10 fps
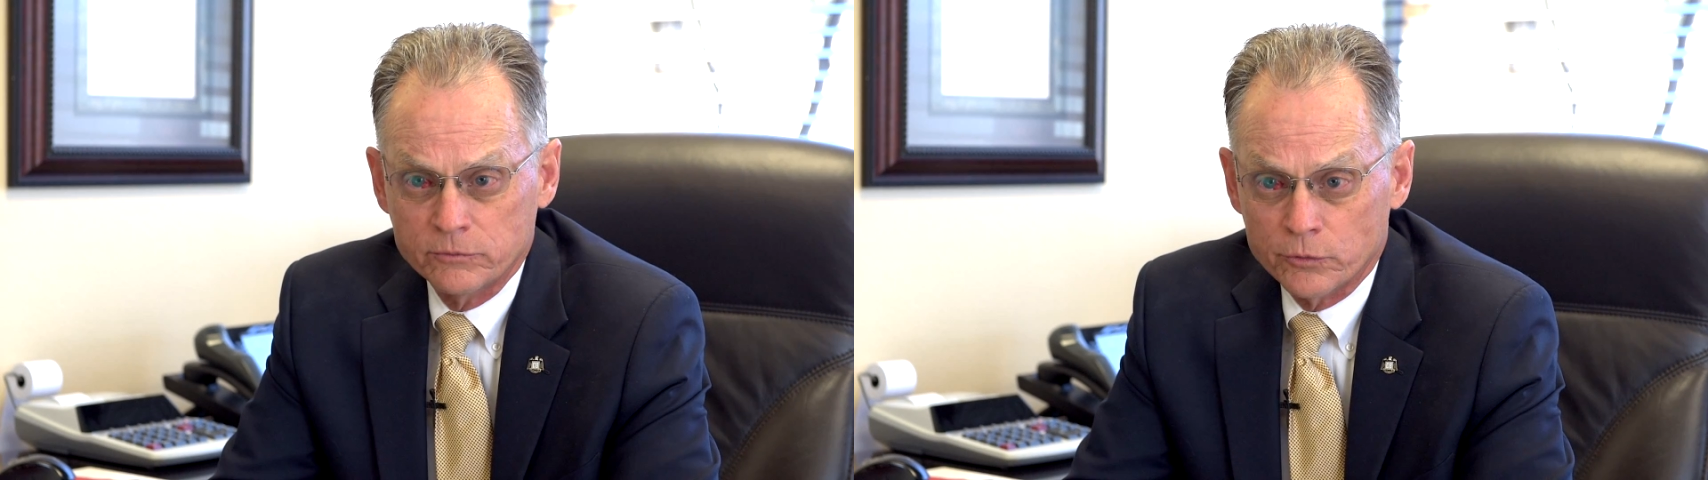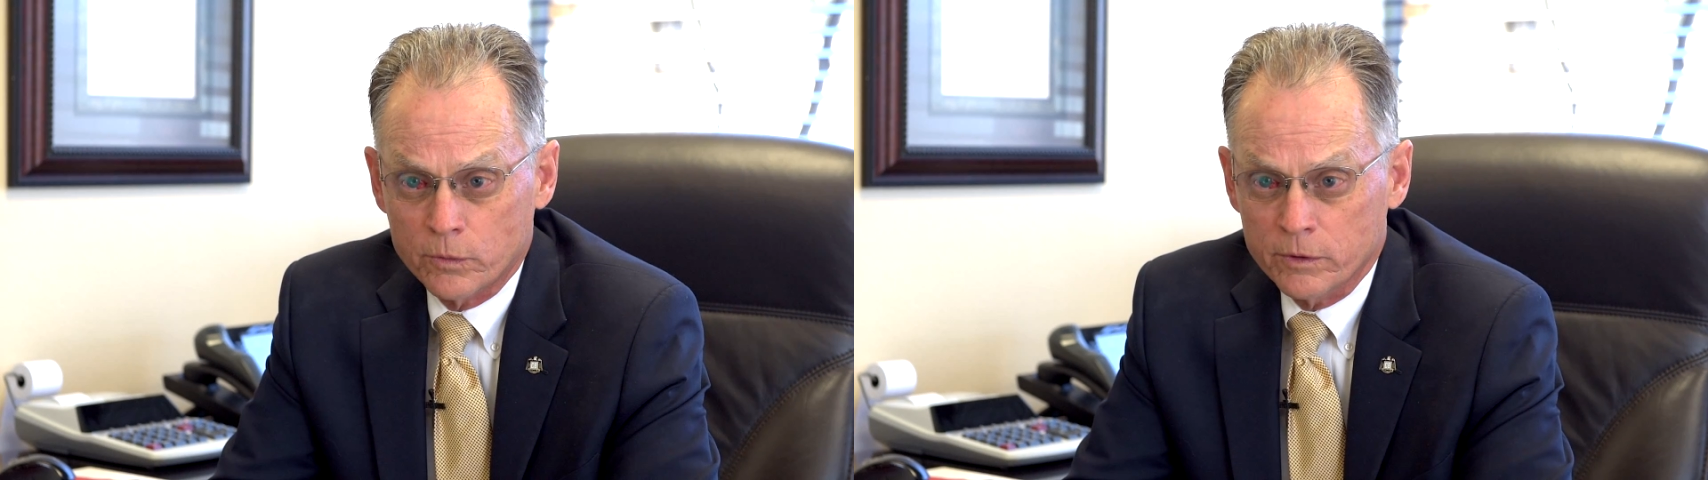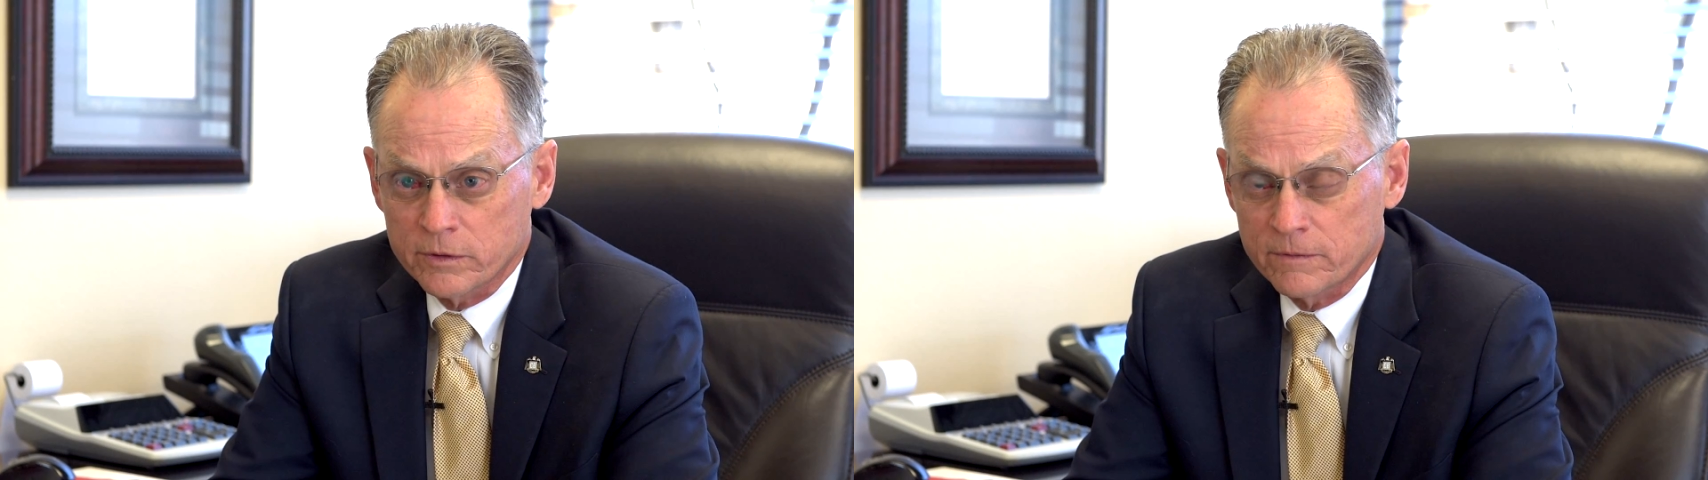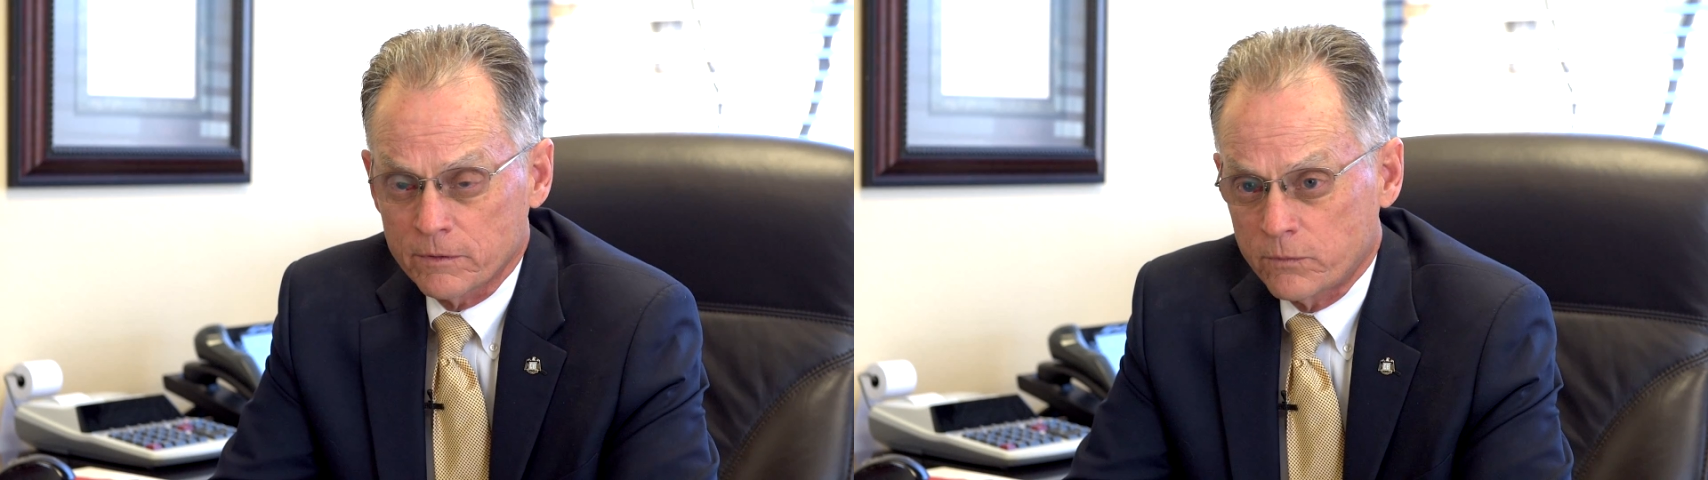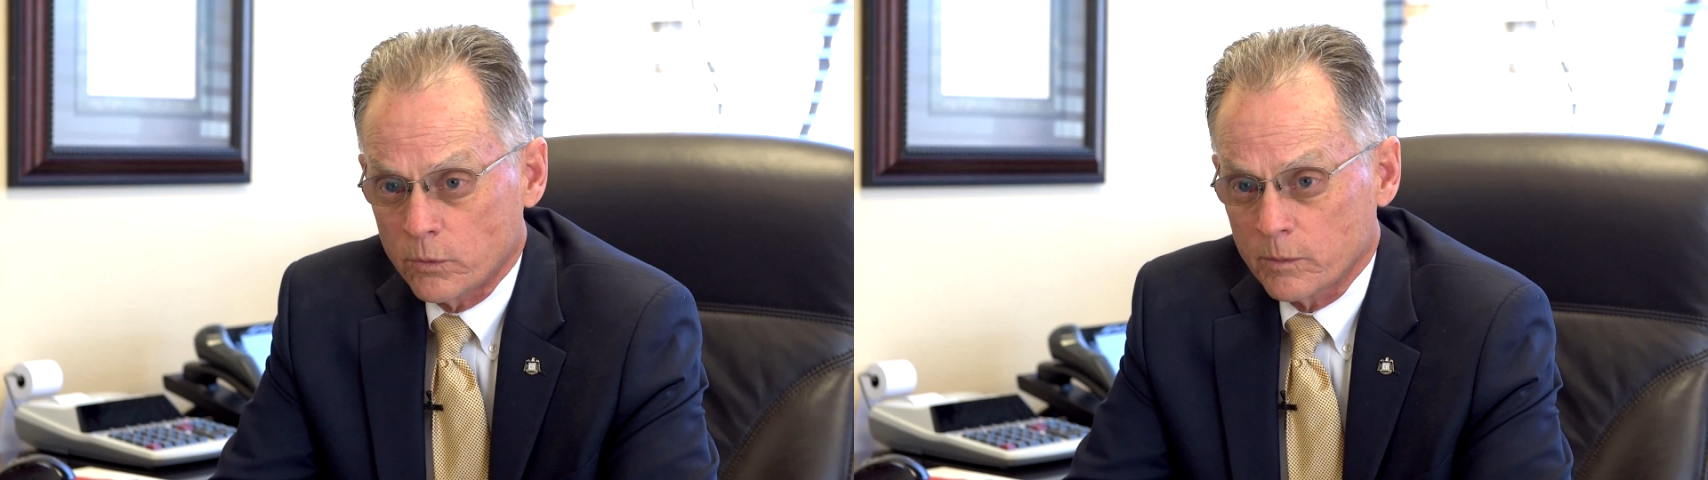north of a
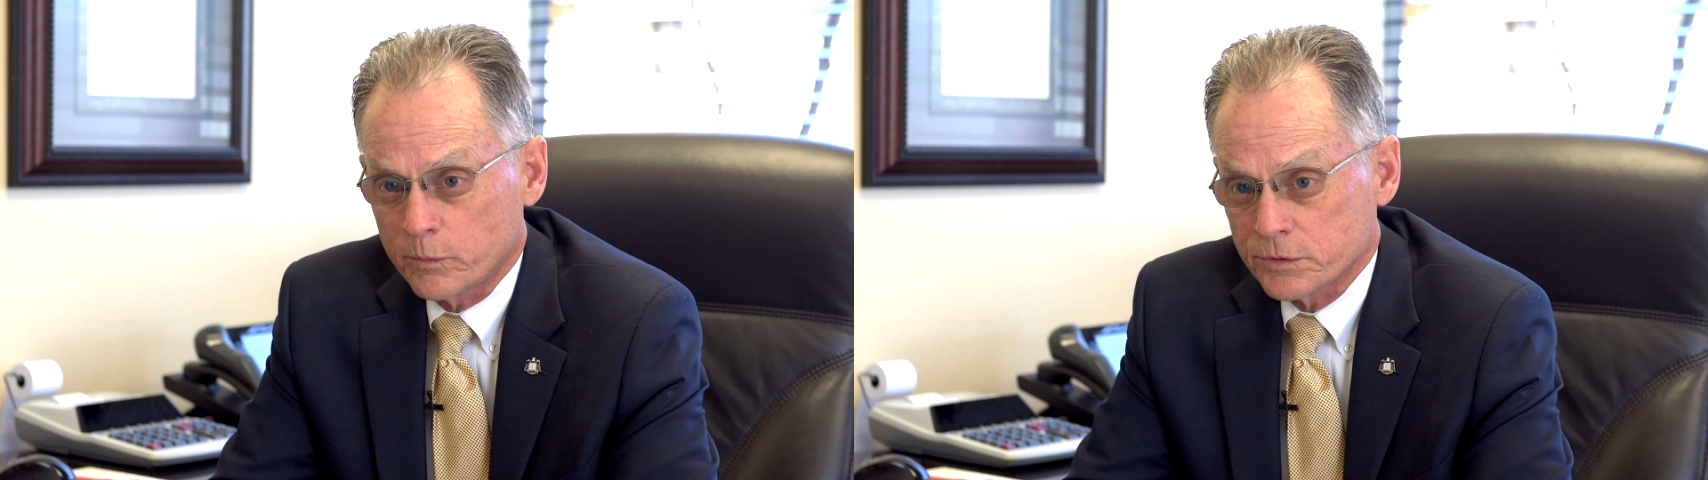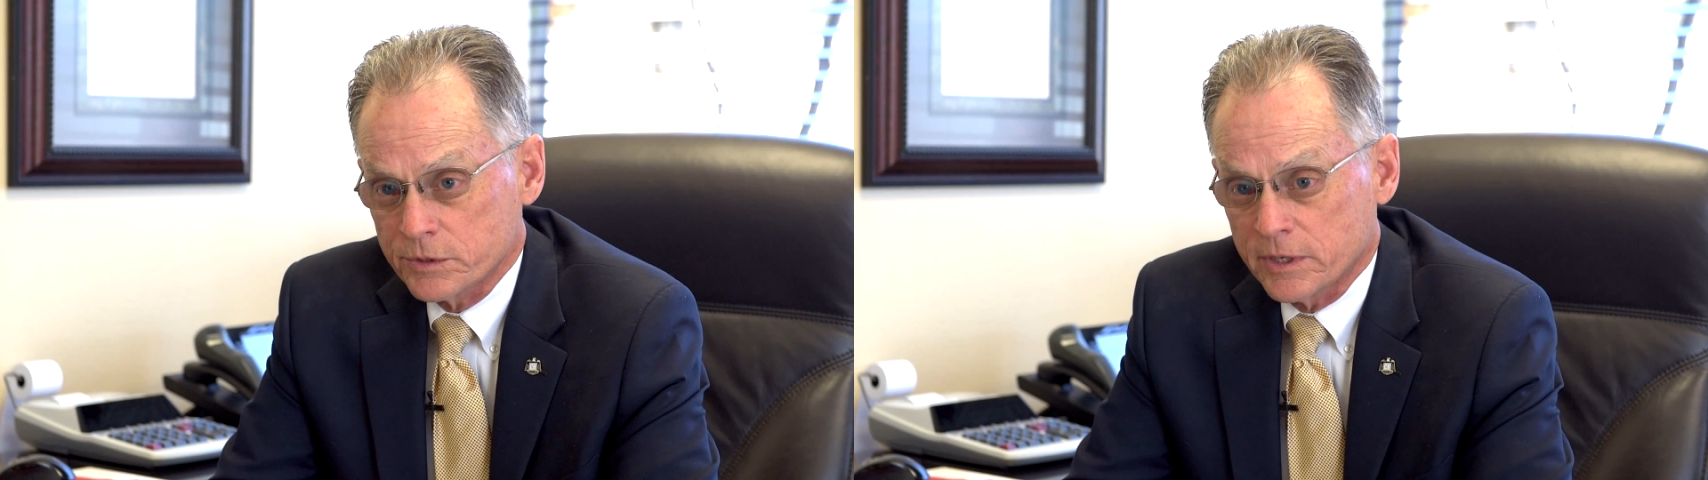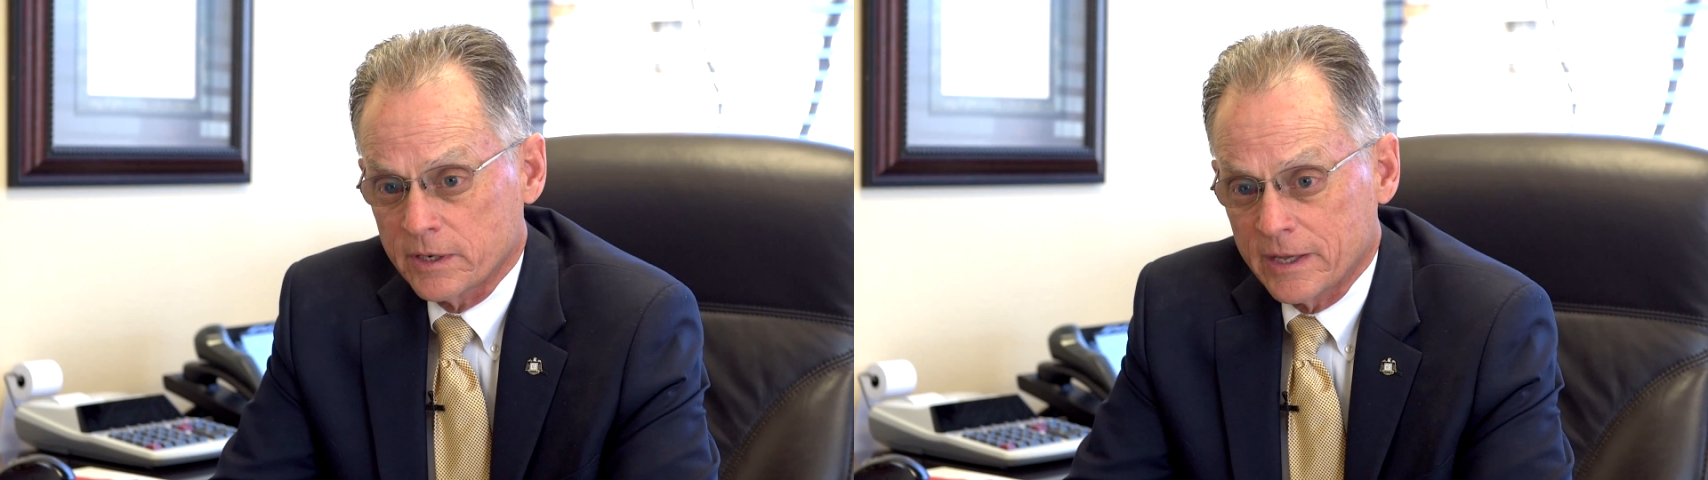4%